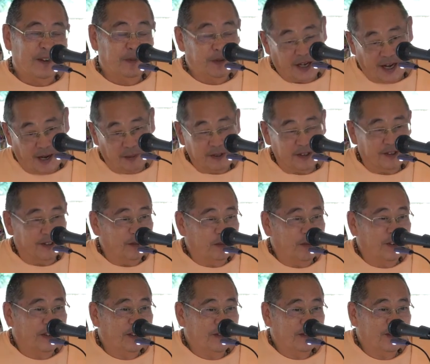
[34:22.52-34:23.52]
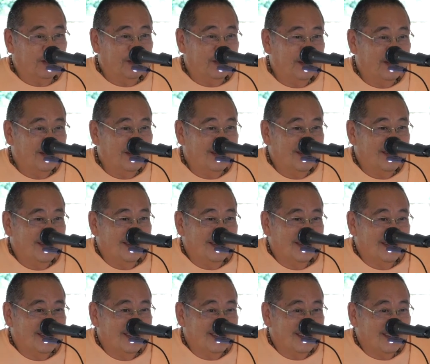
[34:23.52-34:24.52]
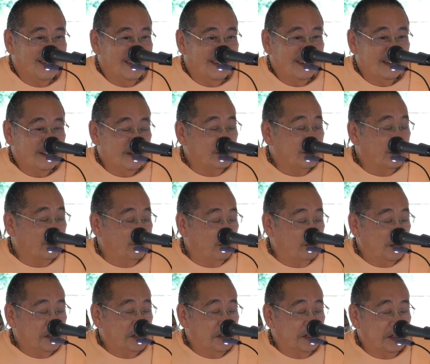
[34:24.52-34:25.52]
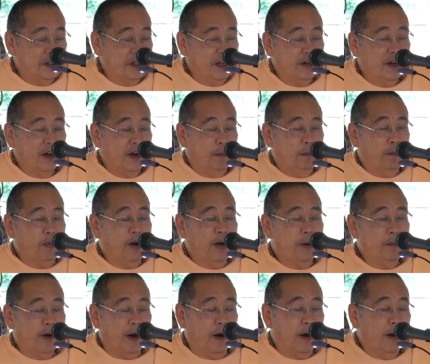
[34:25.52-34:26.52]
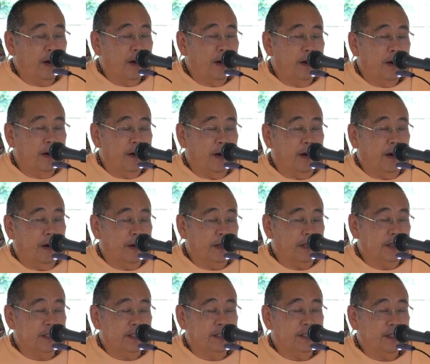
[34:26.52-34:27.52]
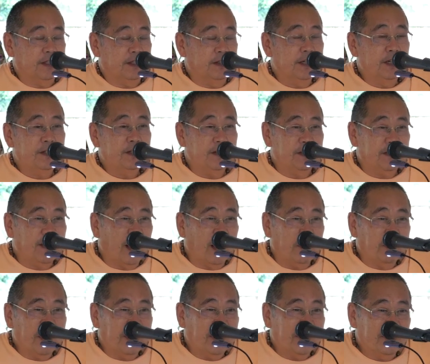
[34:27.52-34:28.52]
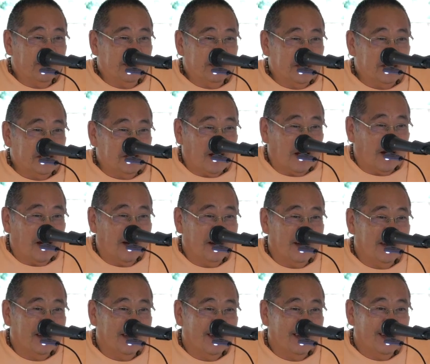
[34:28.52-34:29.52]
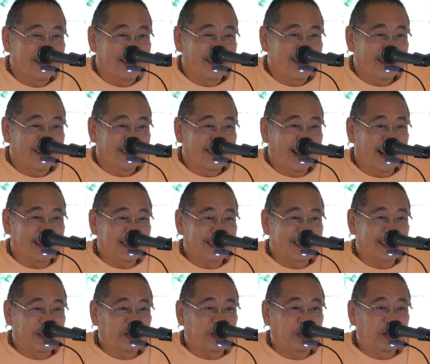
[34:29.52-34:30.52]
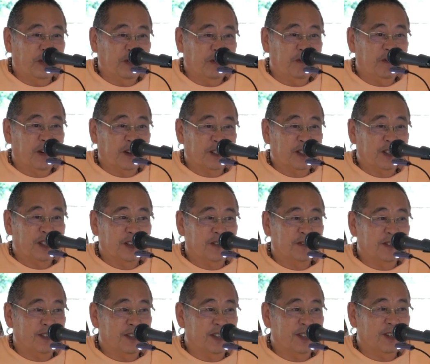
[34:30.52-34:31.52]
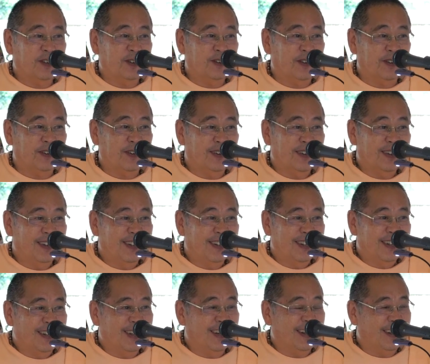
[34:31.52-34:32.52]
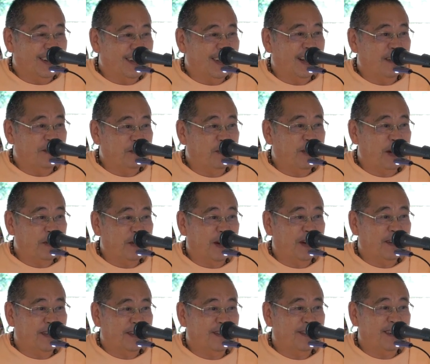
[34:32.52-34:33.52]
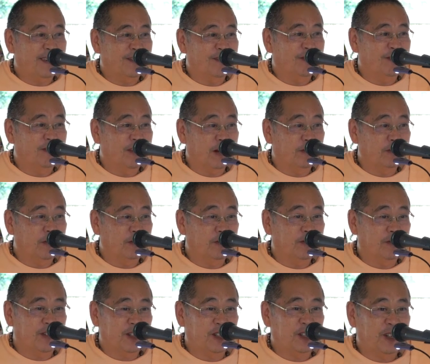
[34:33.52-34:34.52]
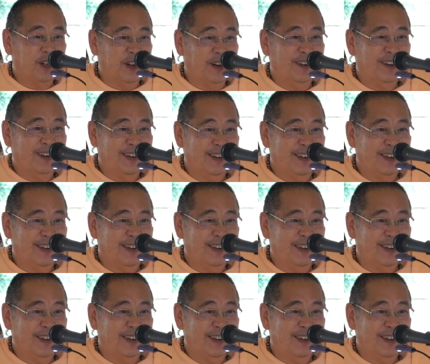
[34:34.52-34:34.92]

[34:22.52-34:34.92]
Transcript: from the absolute point of view. So therefore we say that prema uh, is the nitya dharma of the jiva. That's the eternal function of the soul, uh, that prema or love of Krishna.